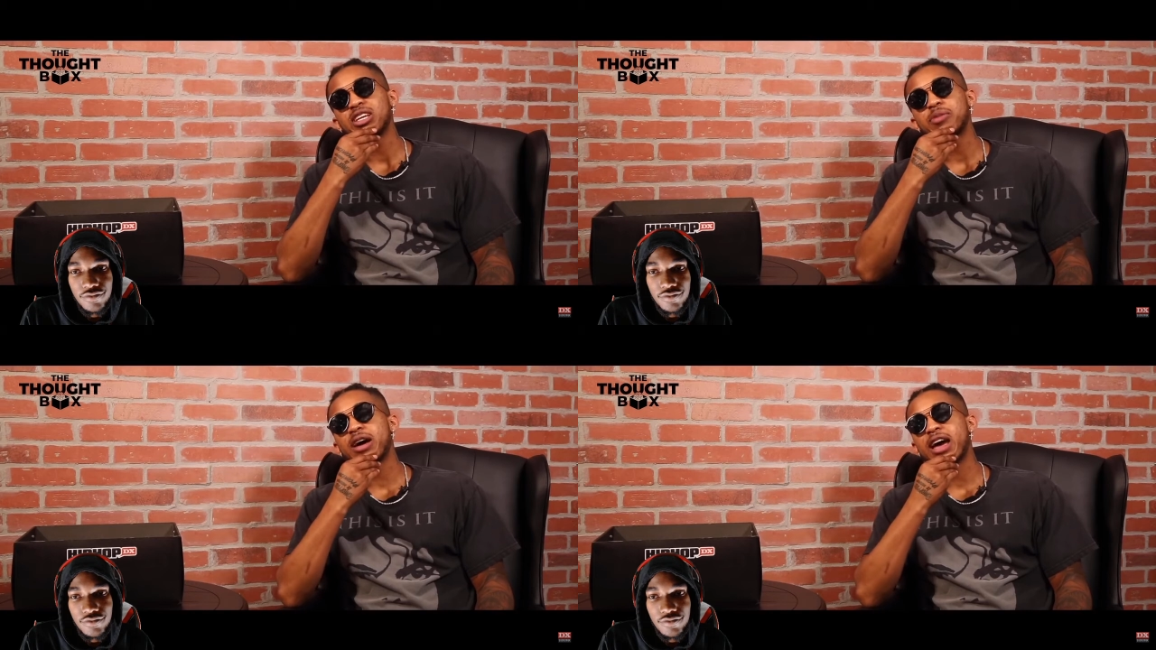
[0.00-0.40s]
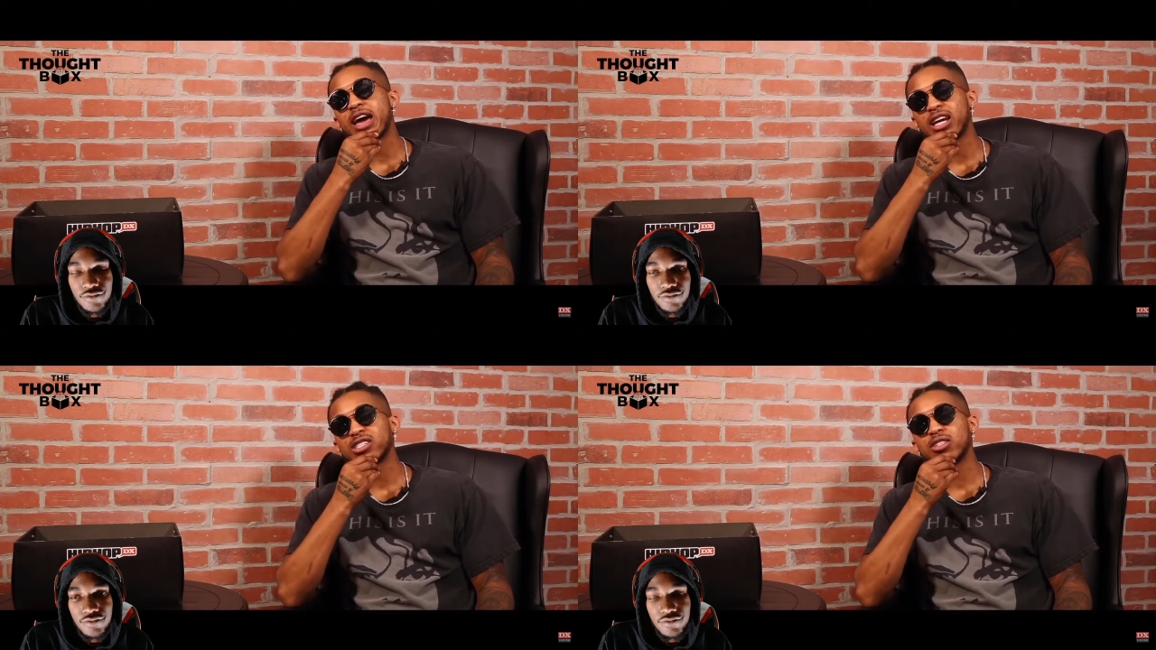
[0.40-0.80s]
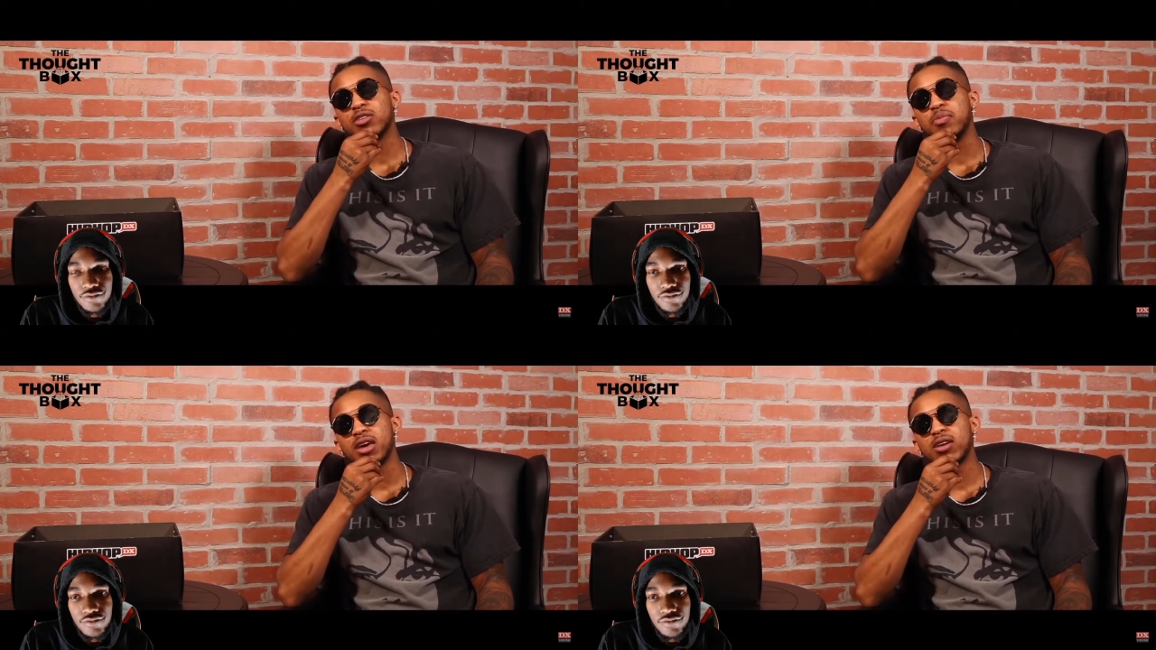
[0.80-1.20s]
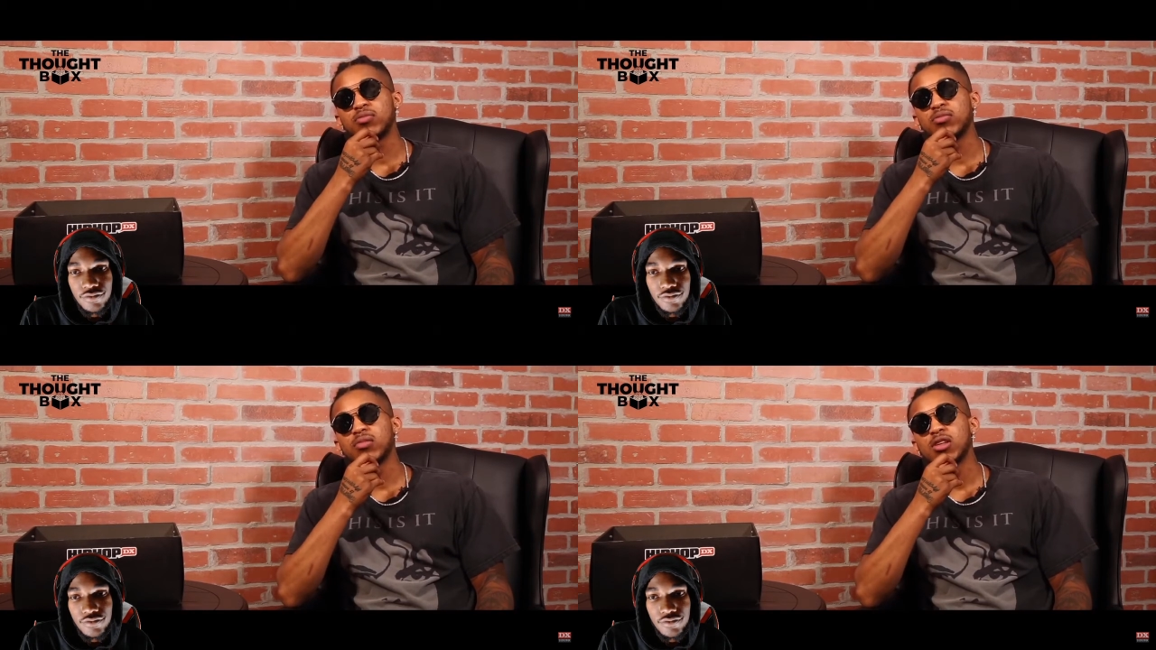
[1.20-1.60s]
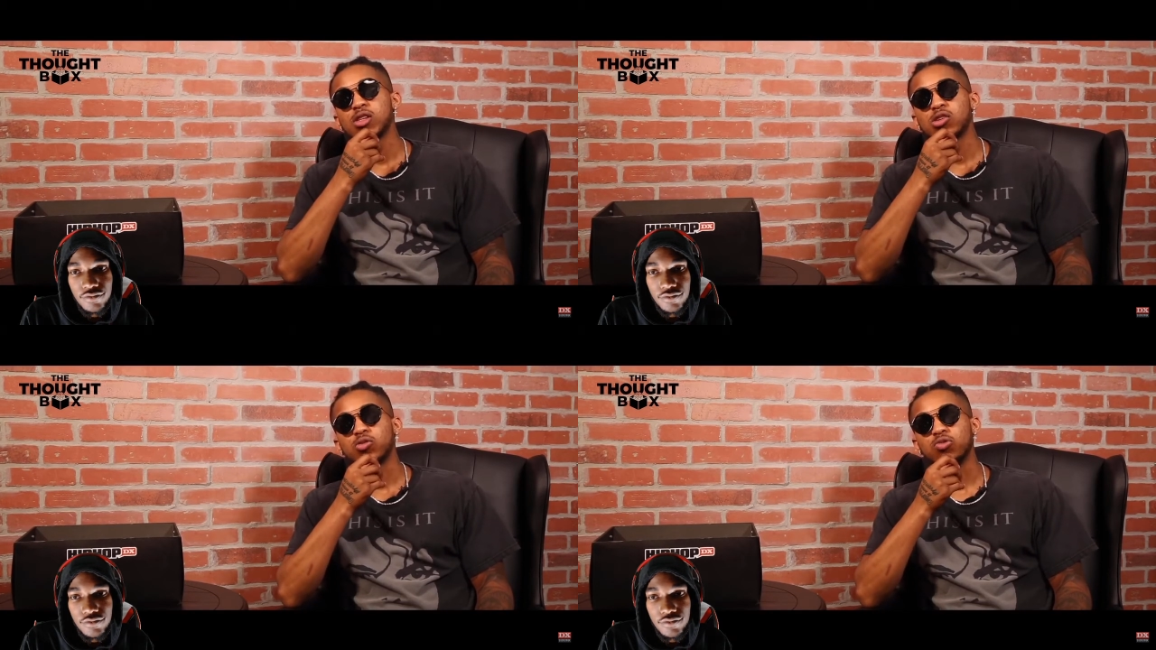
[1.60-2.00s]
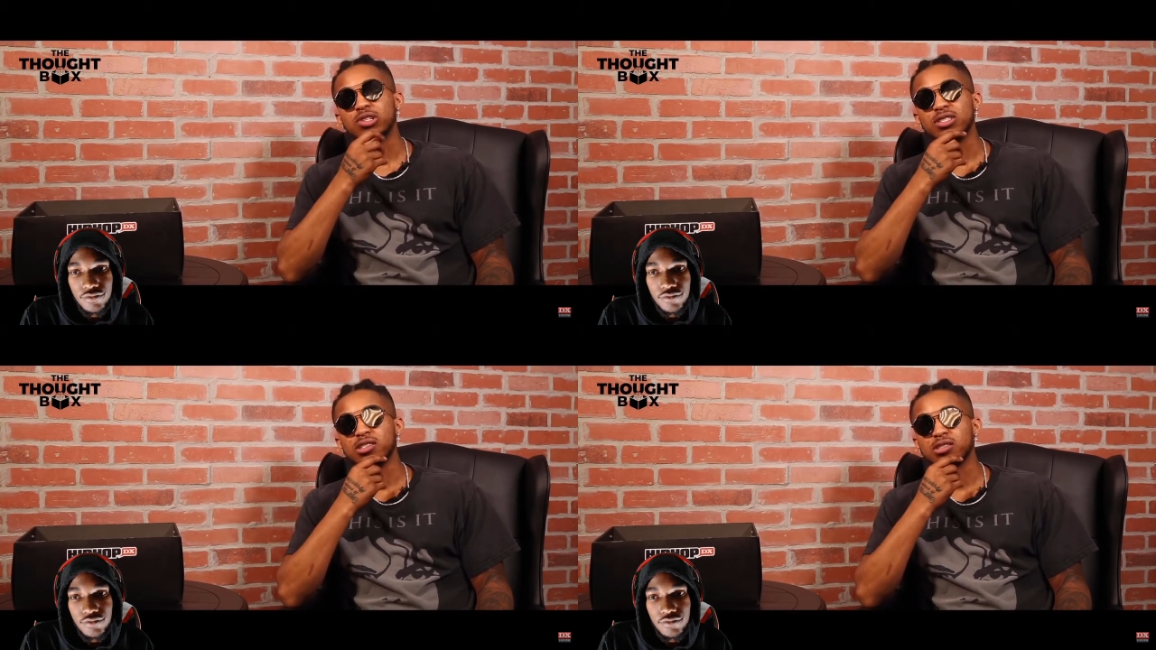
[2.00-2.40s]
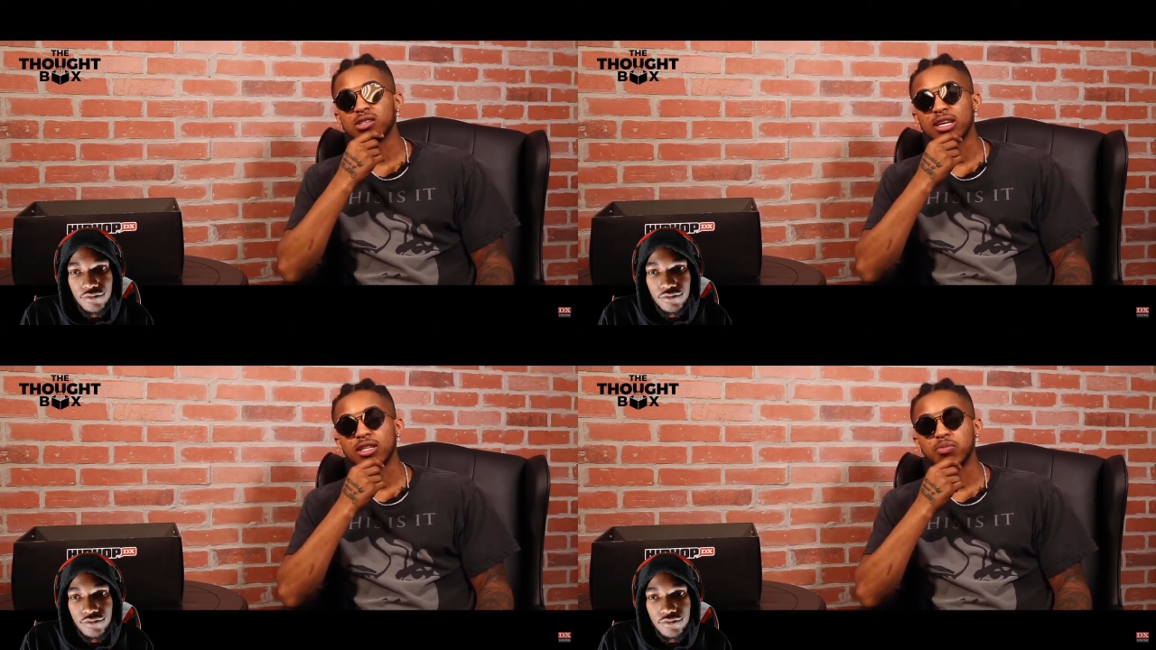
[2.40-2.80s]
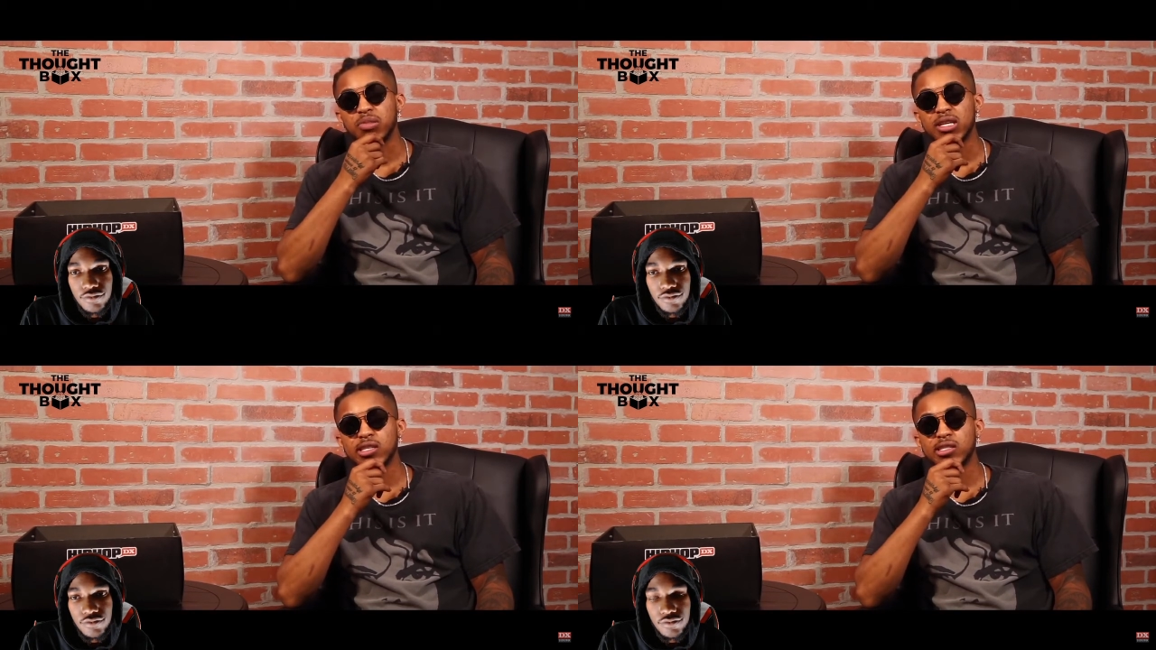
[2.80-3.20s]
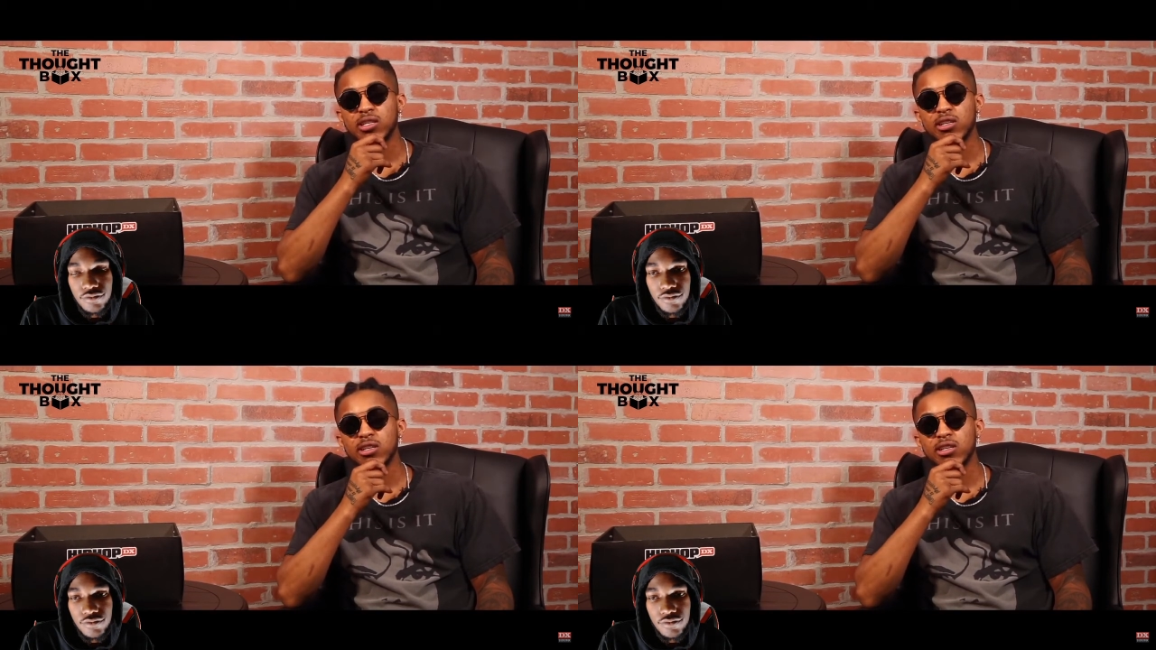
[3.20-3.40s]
Speaker 1: time I actually met him was at the BET